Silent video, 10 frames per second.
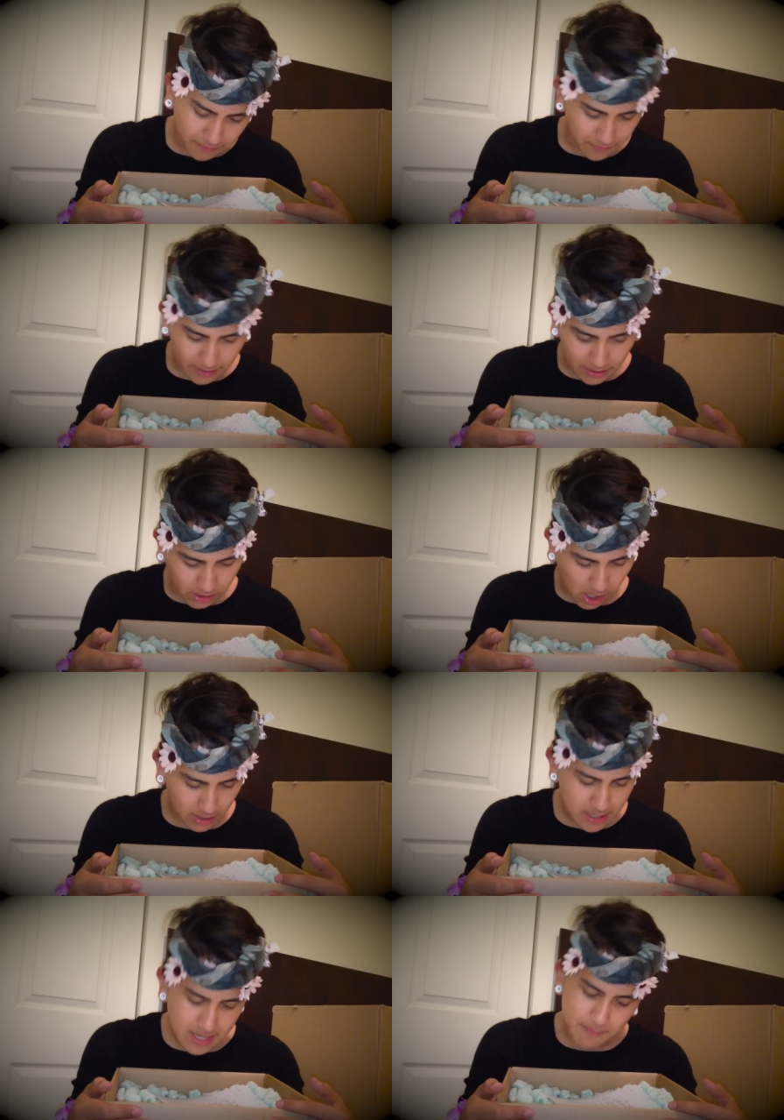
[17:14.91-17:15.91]
you for very
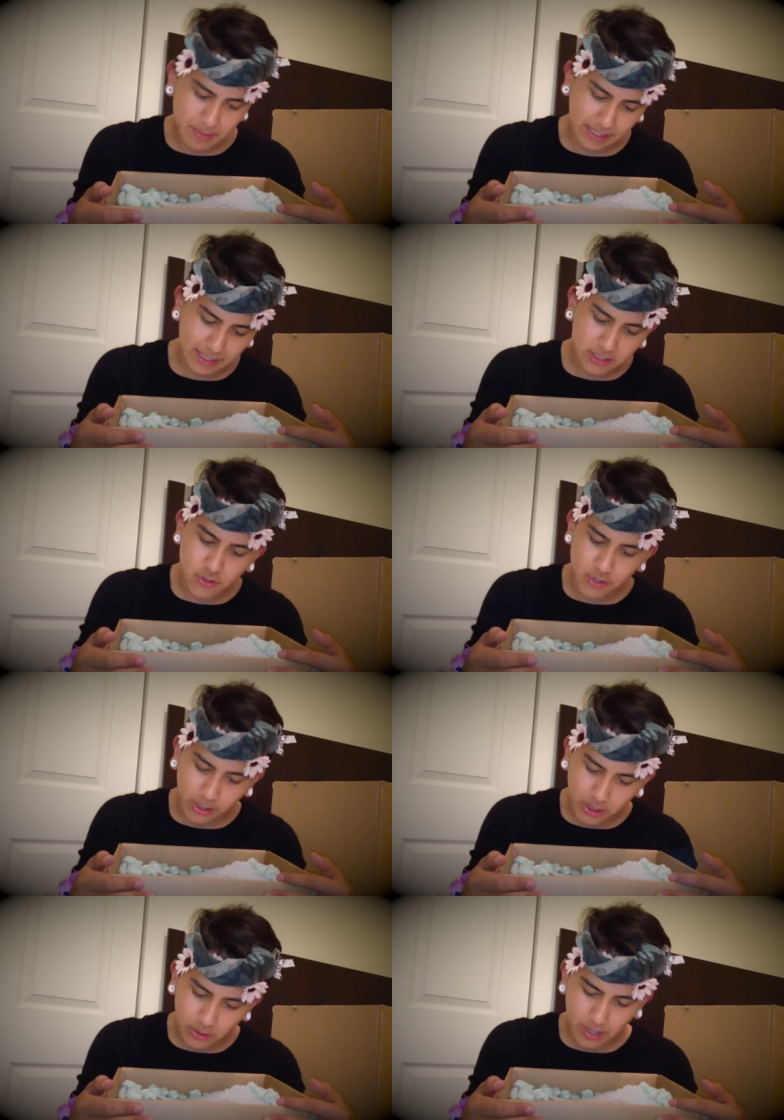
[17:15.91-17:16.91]
long, but getting to
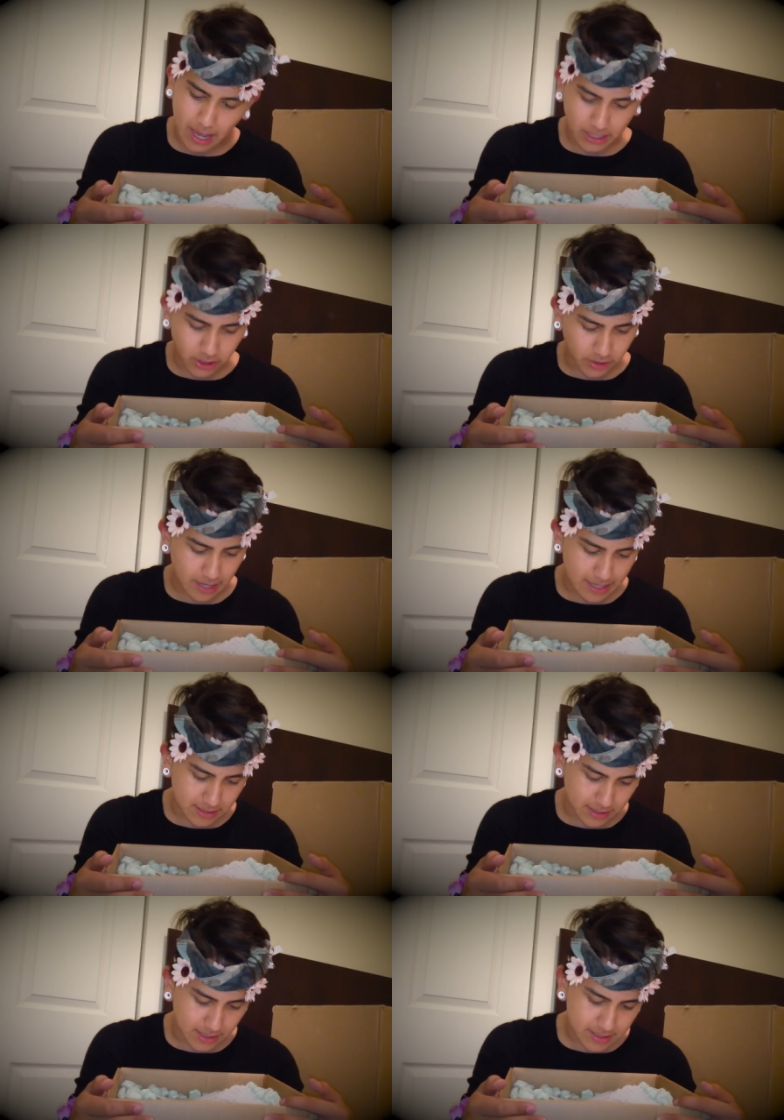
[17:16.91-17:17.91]
know you and your
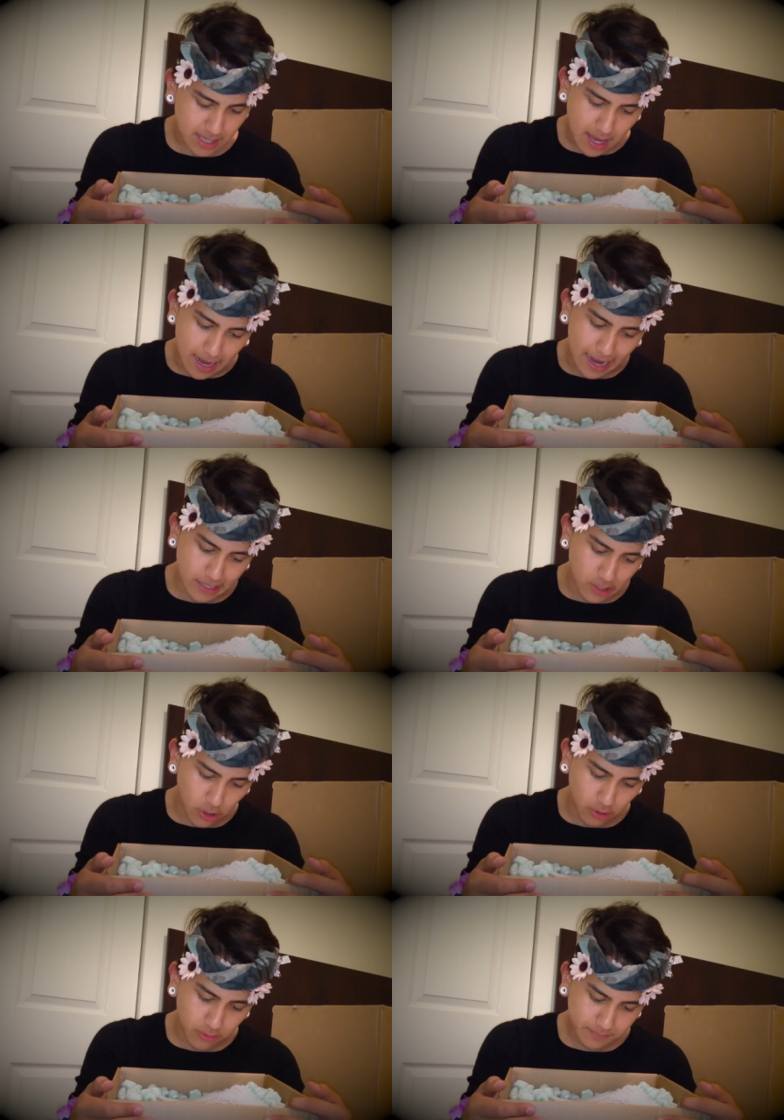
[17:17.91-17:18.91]
craziness, I
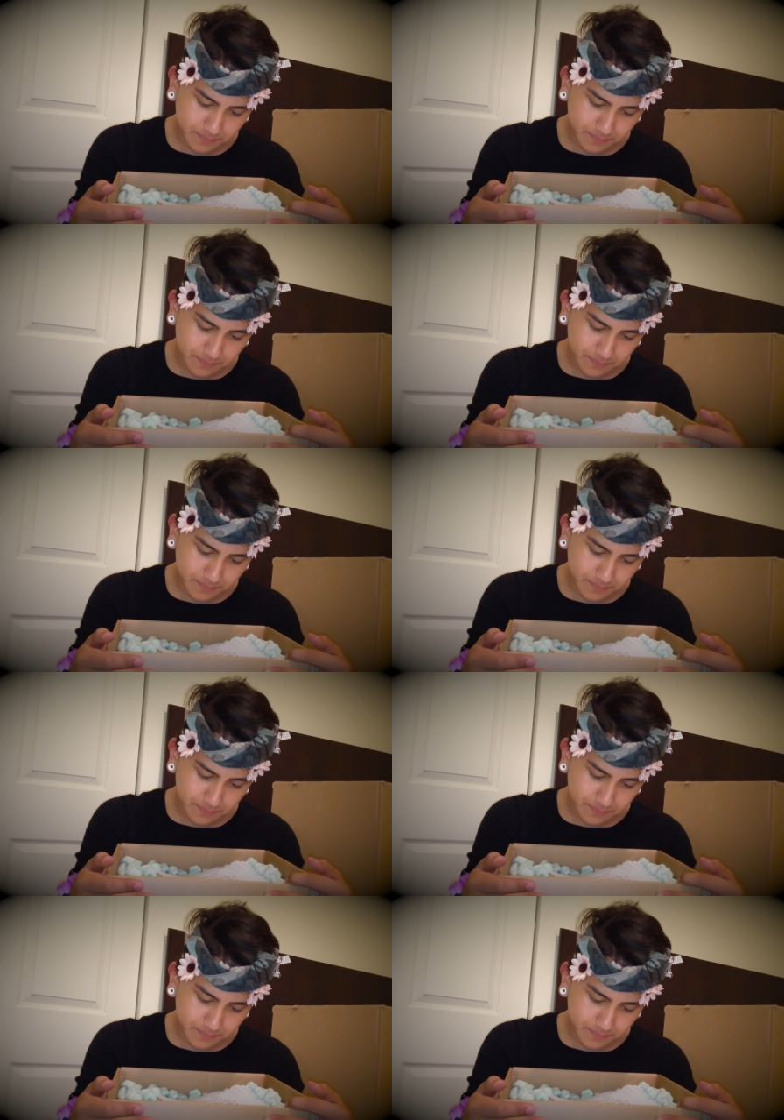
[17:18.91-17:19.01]
know